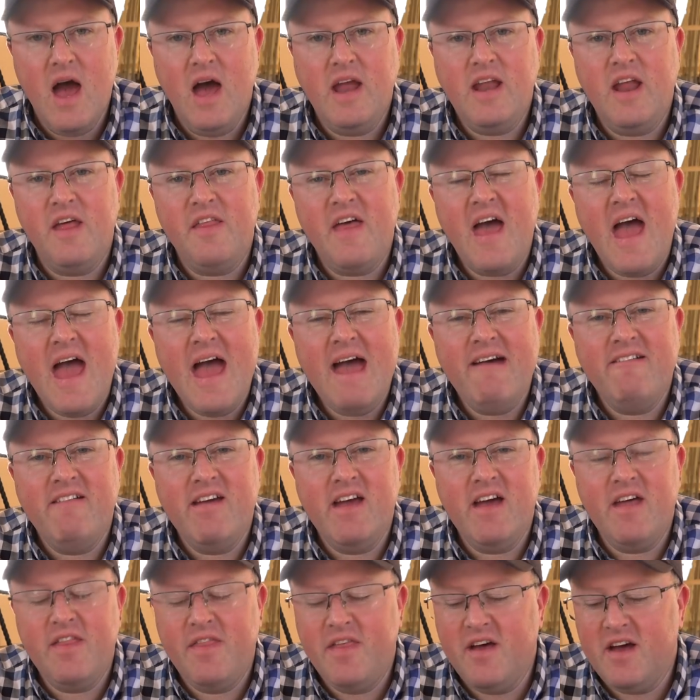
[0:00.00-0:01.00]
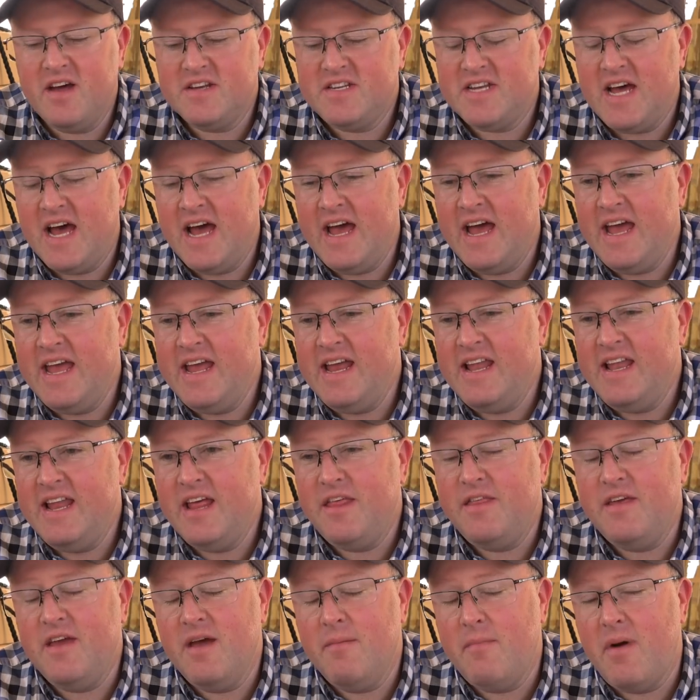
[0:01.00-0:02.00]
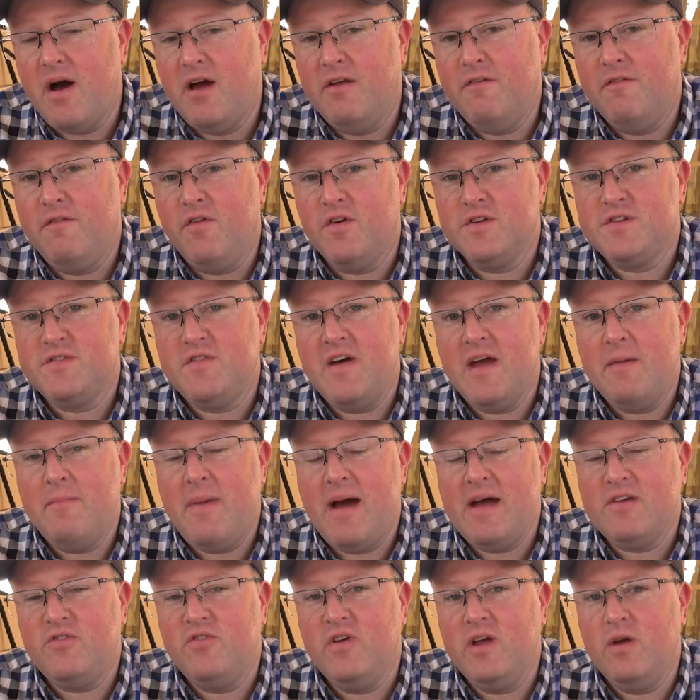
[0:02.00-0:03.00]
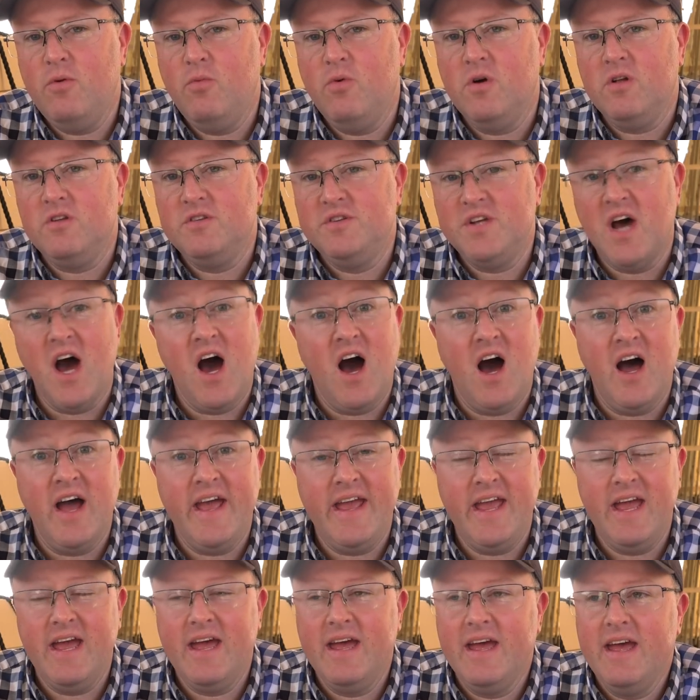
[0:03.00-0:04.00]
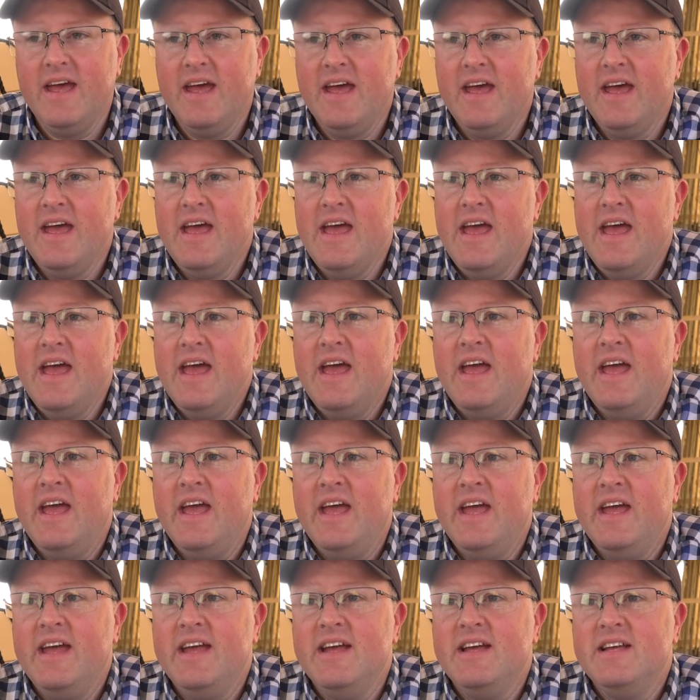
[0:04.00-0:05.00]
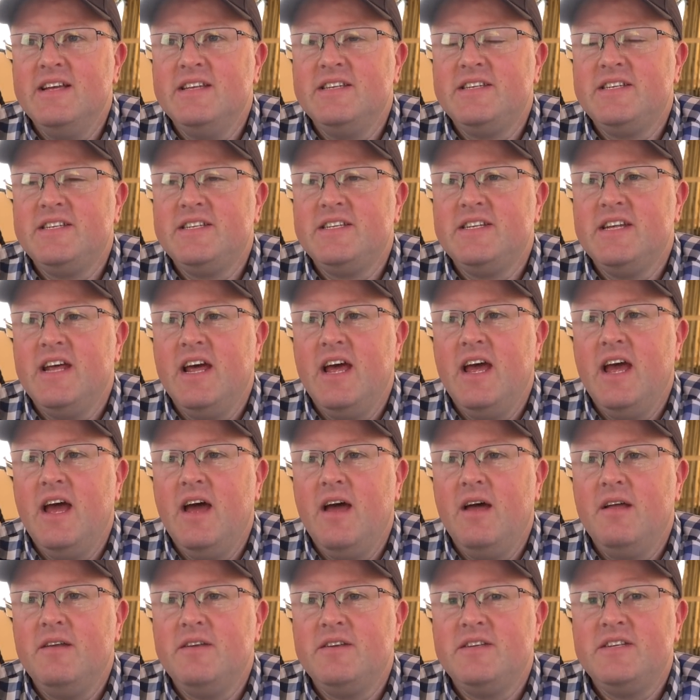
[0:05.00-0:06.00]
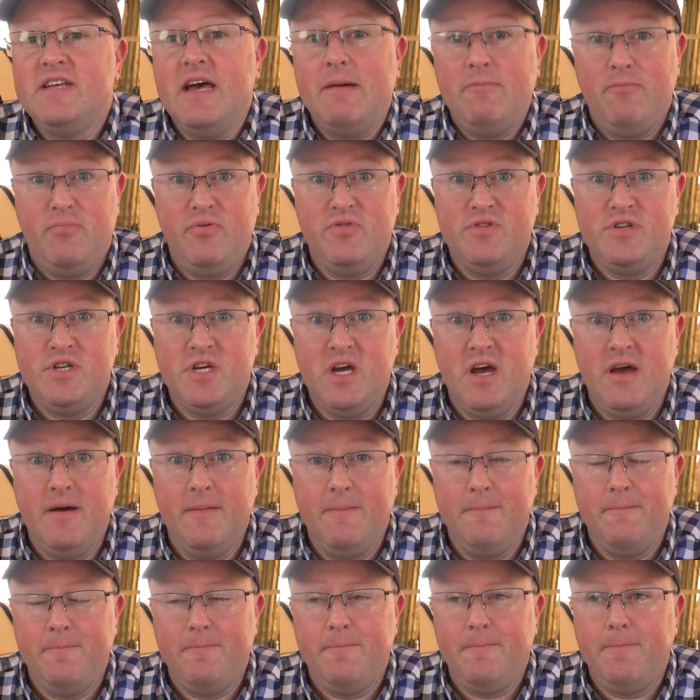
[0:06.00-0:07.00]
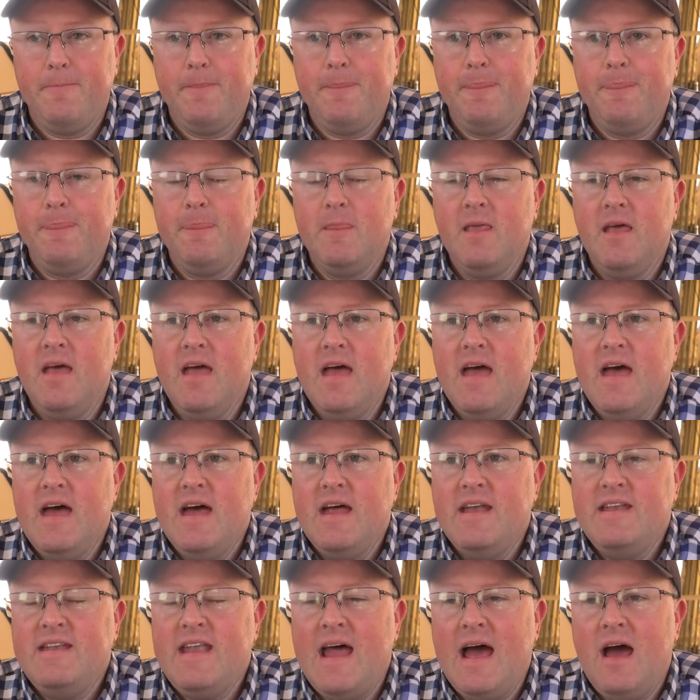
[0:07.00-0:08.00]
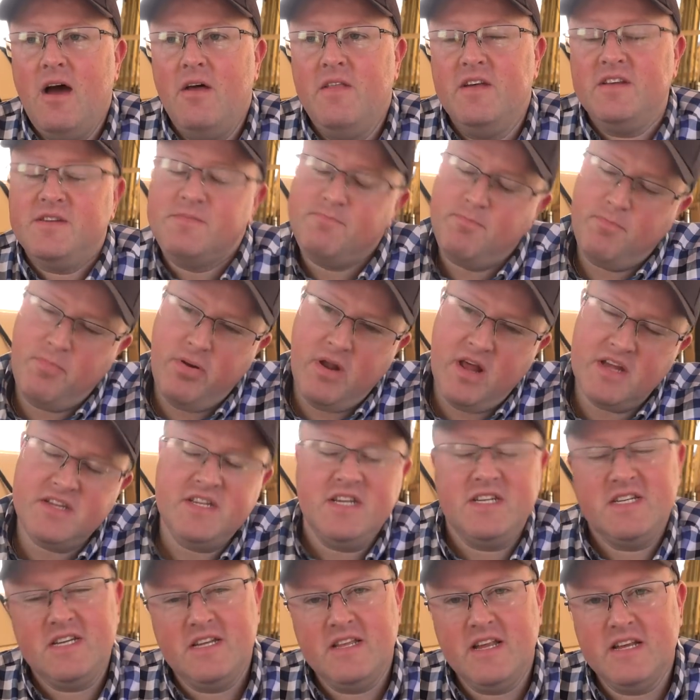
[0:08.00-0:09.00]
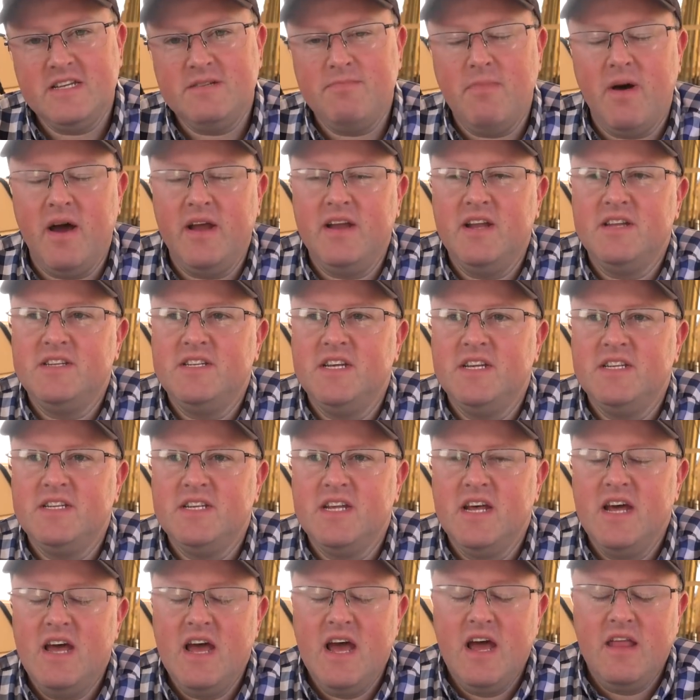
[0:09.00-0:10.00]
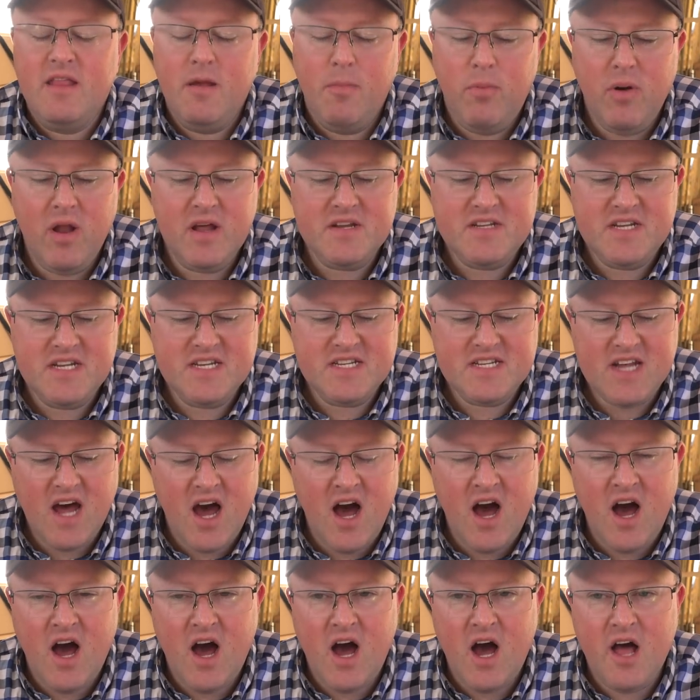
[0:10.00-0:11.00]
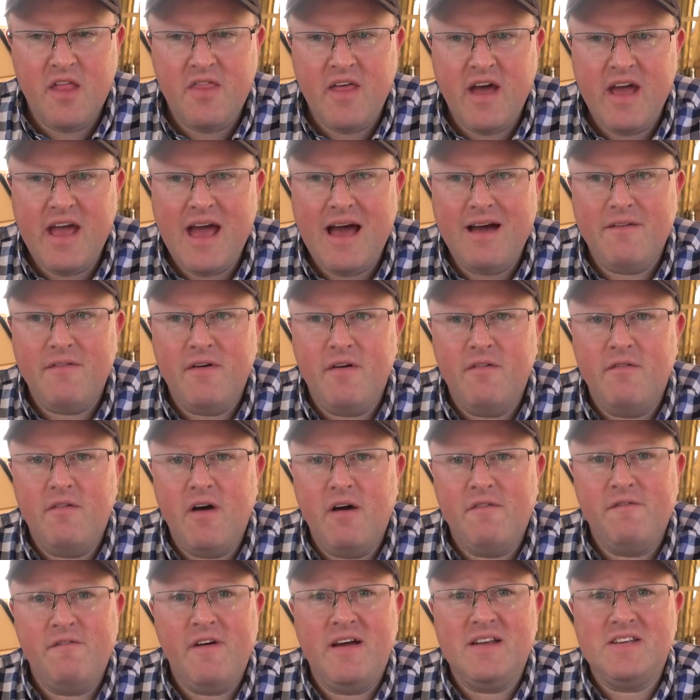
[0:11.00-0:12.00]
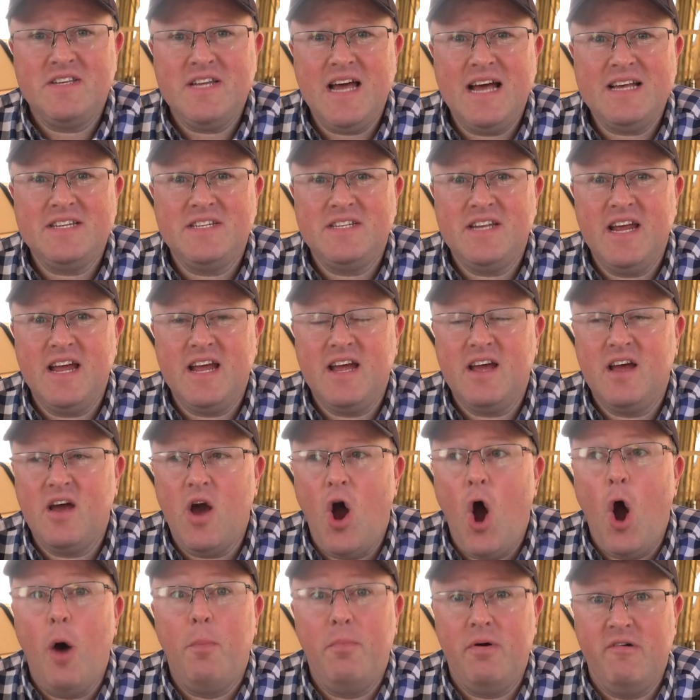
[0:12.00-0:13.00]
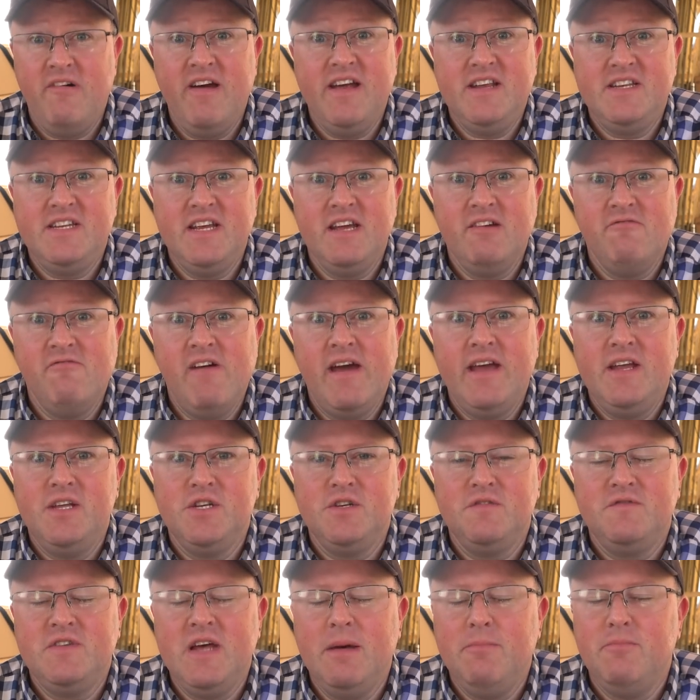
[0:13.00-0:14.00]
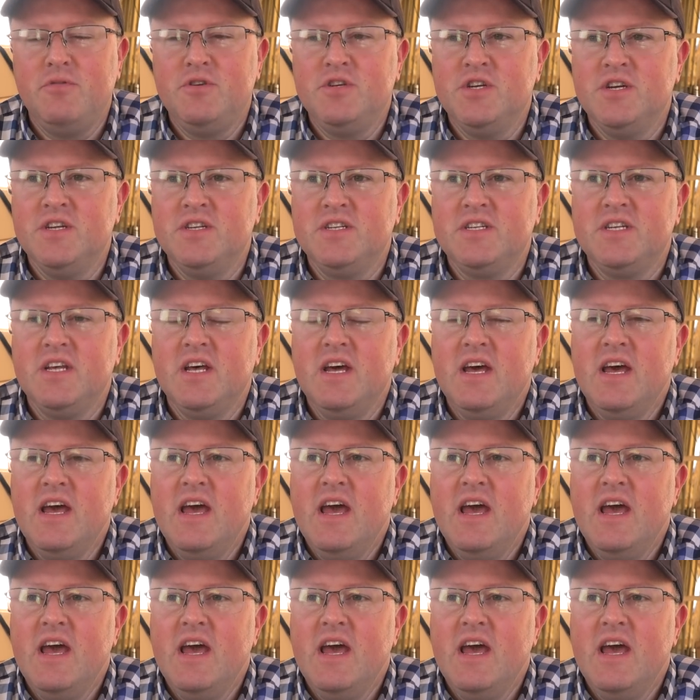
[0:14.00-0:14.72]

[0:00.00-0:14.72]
Another area that a lithium ion phosphate battery will die is temperature. Now there's pluses and there's minuses. The pluses are they have a, a fantastic operating range of temperatures.